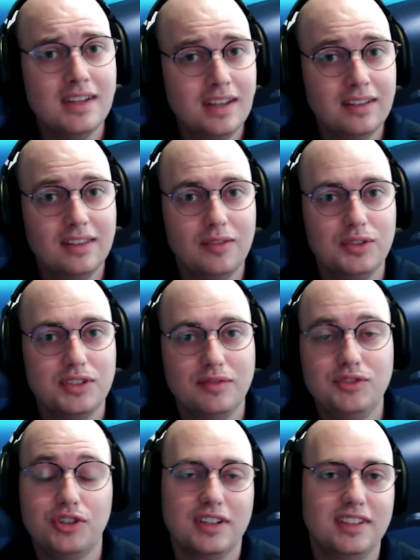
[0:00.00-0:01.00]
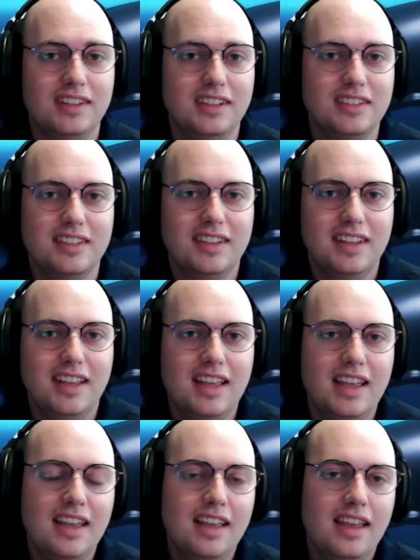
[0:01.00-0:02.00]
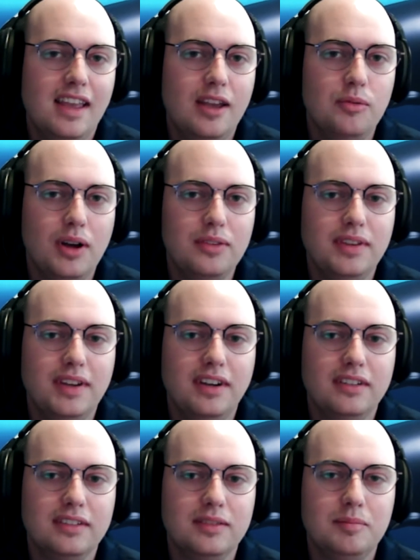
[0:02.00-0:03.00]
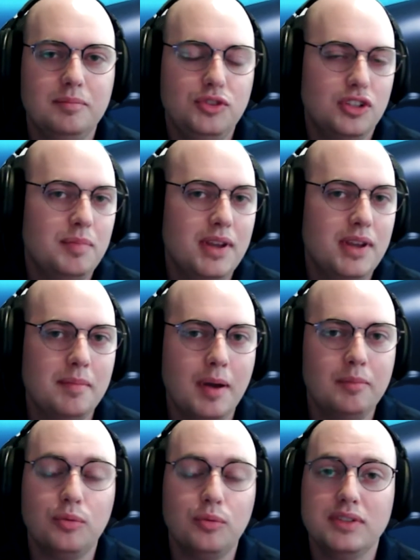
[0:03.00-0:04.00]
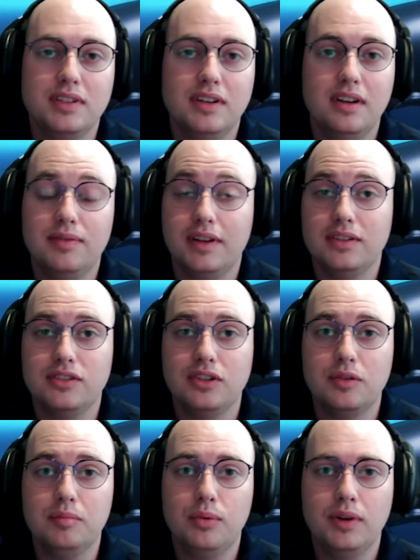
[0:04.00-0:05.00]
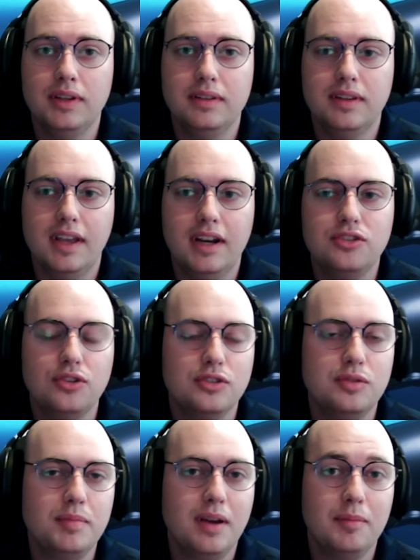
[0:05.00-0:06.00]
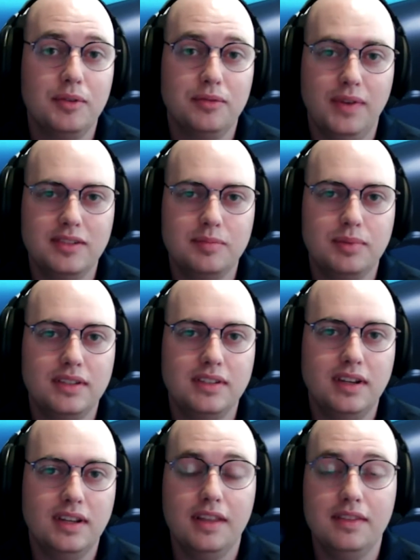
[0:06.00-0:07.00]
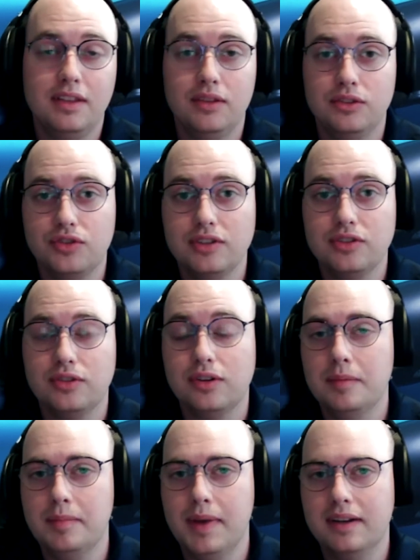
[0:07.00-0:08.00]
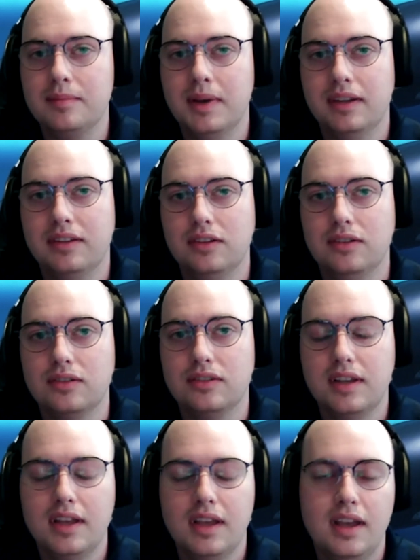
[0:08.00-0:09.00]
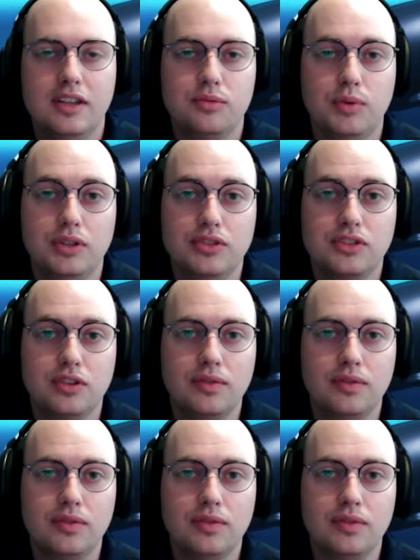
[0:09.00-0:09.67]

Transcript: levels of drunkenness. And while there, just being a member wasn't enough at a certain point, and I chose to become the vice president and then the treasurer in back-to-back years, as well as serving